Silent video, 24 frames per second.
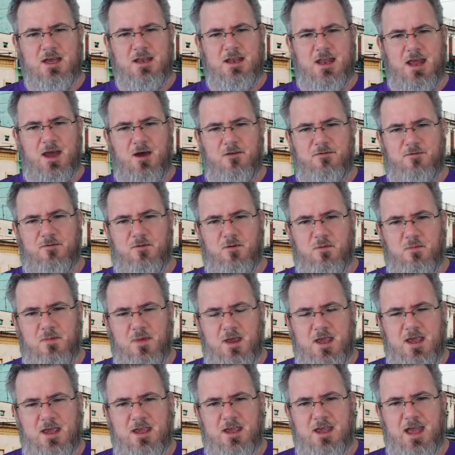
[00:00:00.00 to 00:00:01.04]
Now for
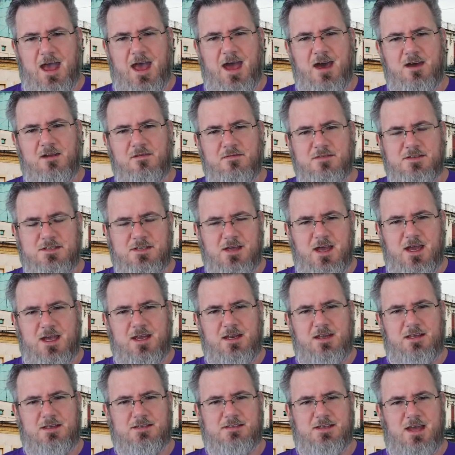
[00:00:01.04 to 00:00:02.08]
me, out of
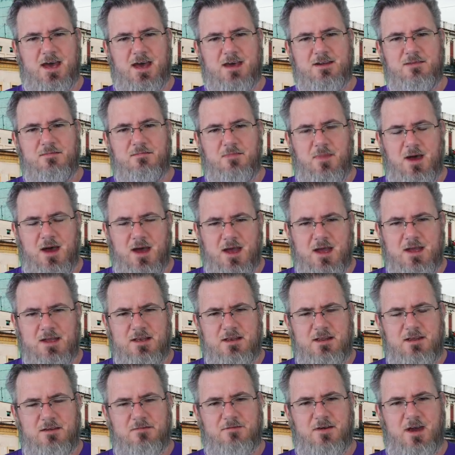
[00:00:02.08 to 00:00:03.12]
sight is out of
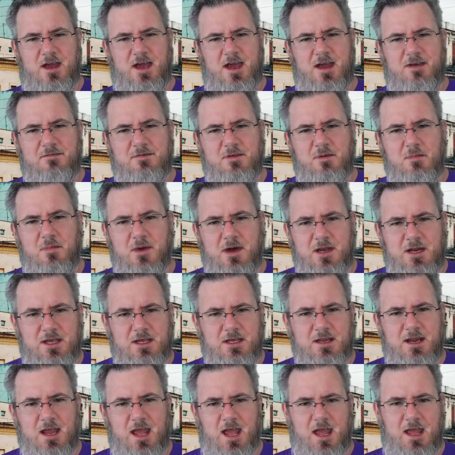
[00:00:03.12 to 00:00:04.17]
mind. If I have the
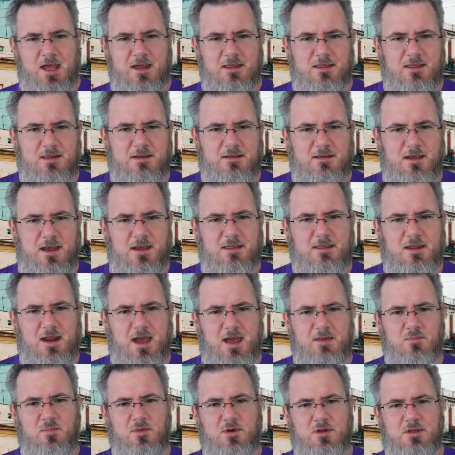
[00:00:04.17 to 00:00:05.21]
money in hand the day that
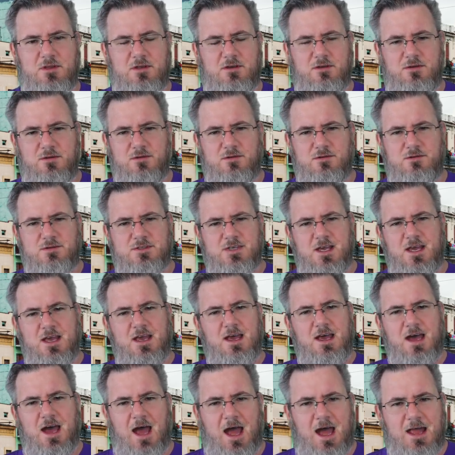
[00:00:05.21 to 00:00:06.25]
I book the cruise,
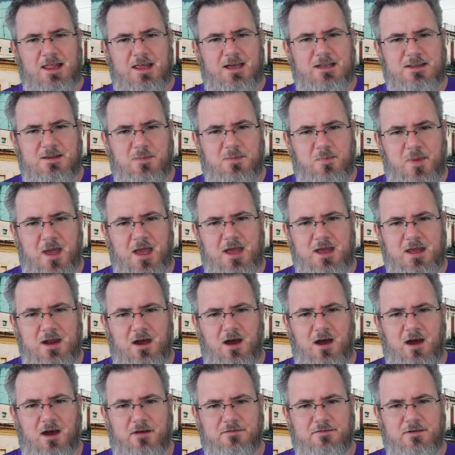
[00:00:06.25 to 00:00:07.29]
I like to pay it
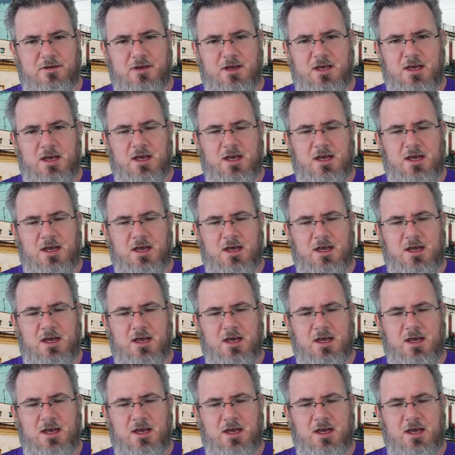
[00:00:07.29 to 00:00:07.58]
off